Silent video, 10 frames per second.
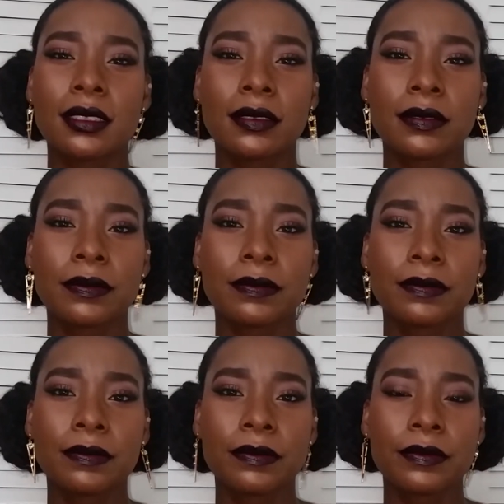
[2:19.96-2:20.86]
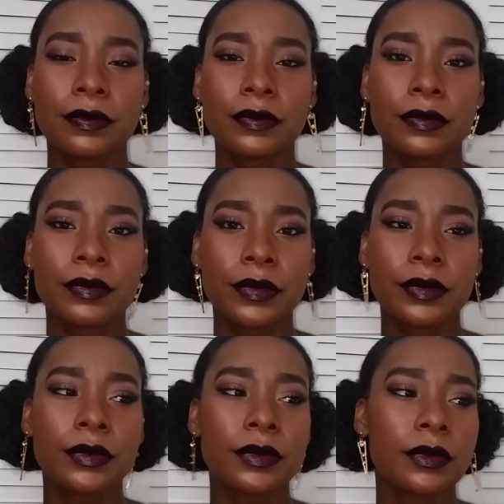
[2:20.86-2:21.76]

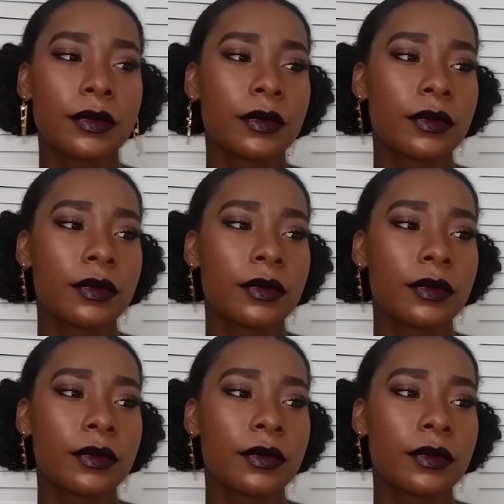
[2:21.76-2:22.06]
(silence)